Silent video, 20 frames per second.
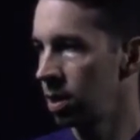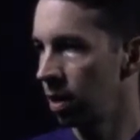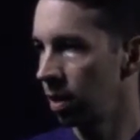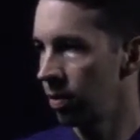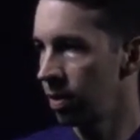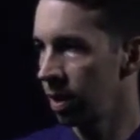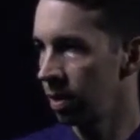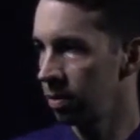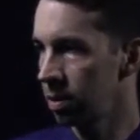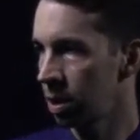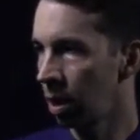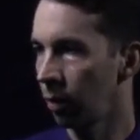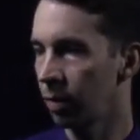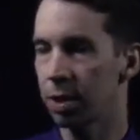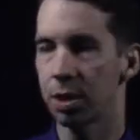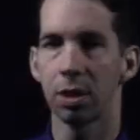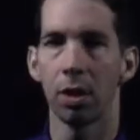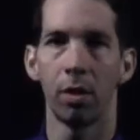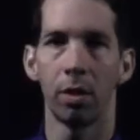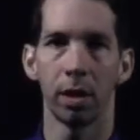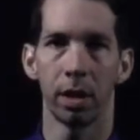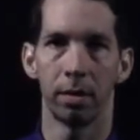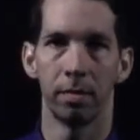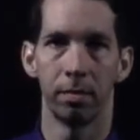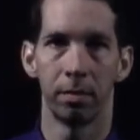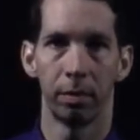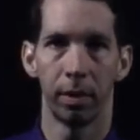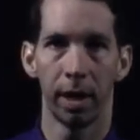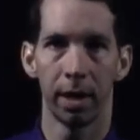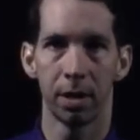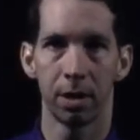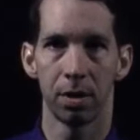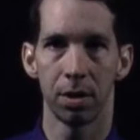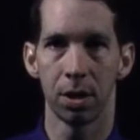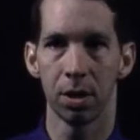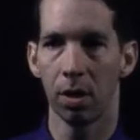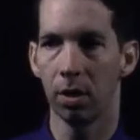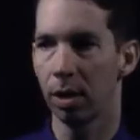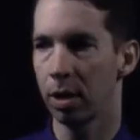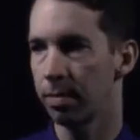So start with sodium, right? So
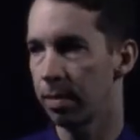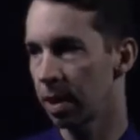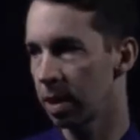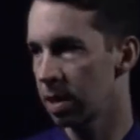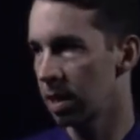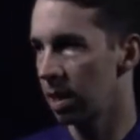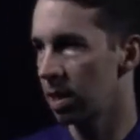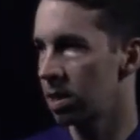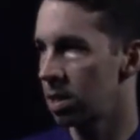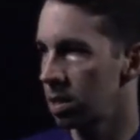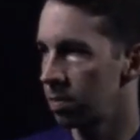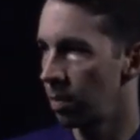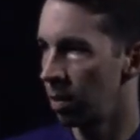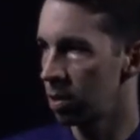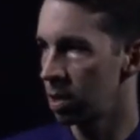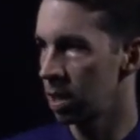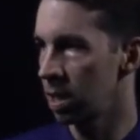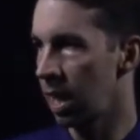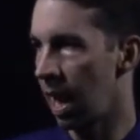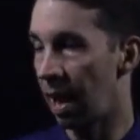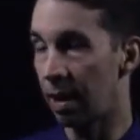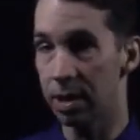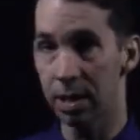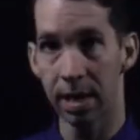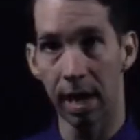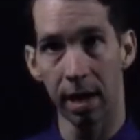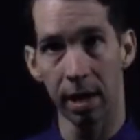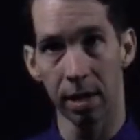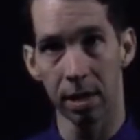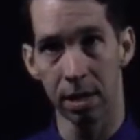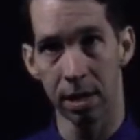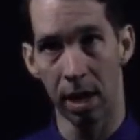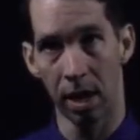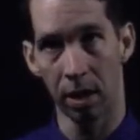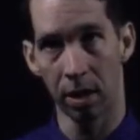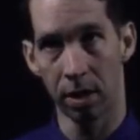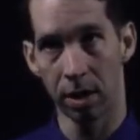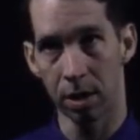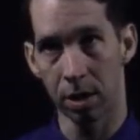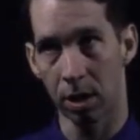sodium exists mostly outside of the
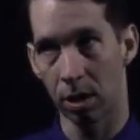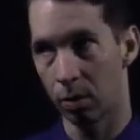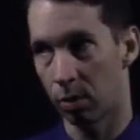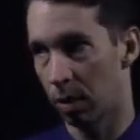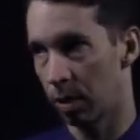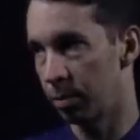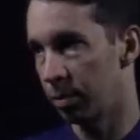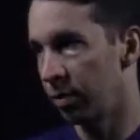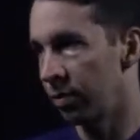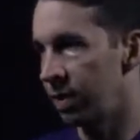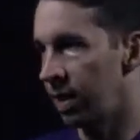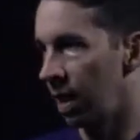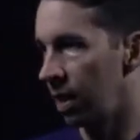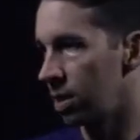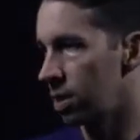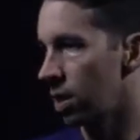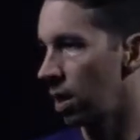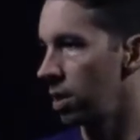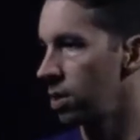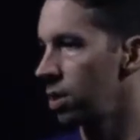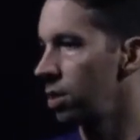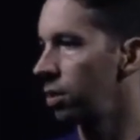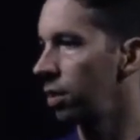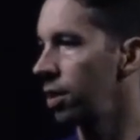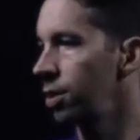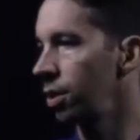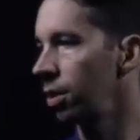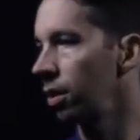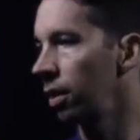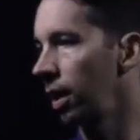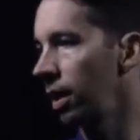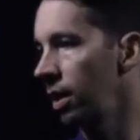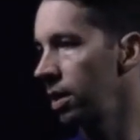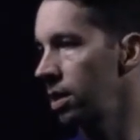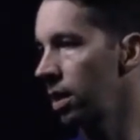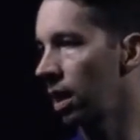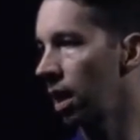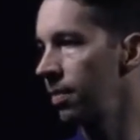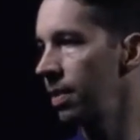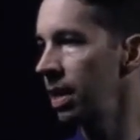cell, and it's going to want to move down its concentration
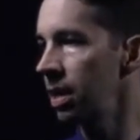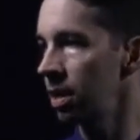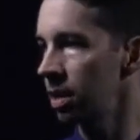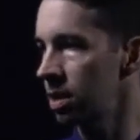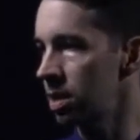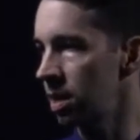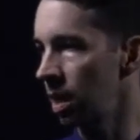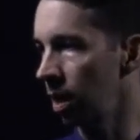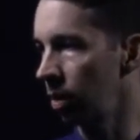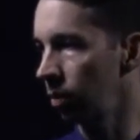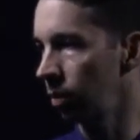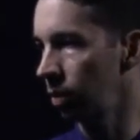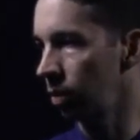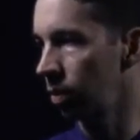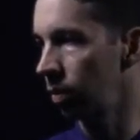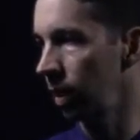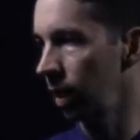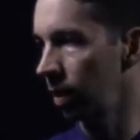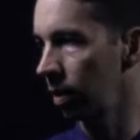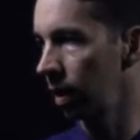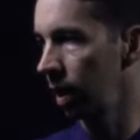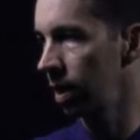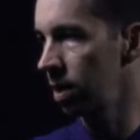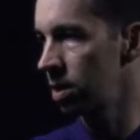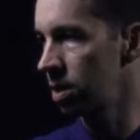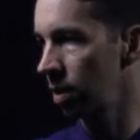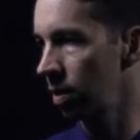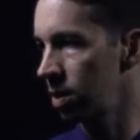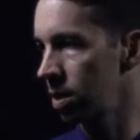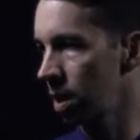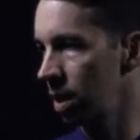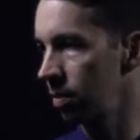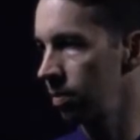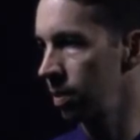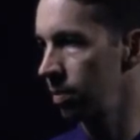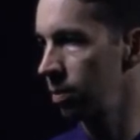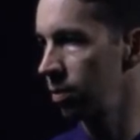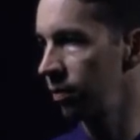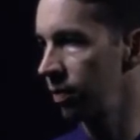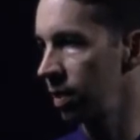gradient to come into the cell real quick, right? So it's going
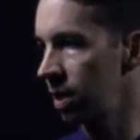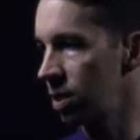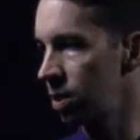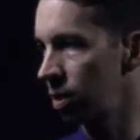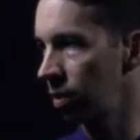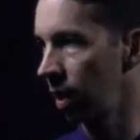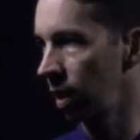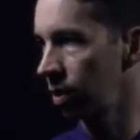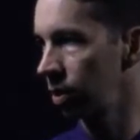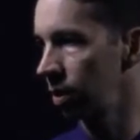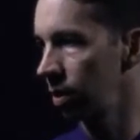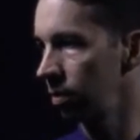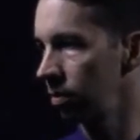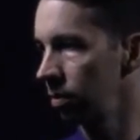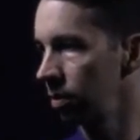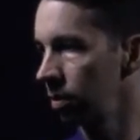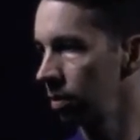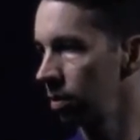to be moving this direction.